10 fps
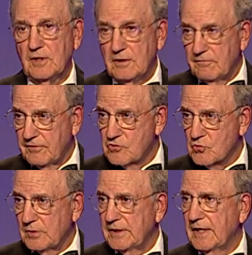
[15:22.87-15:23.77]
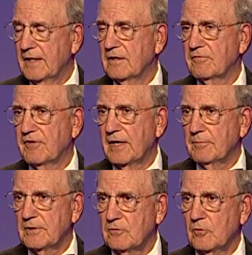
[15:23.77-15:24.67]
individually and in
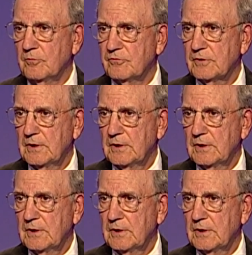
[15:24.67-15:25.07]
family groups.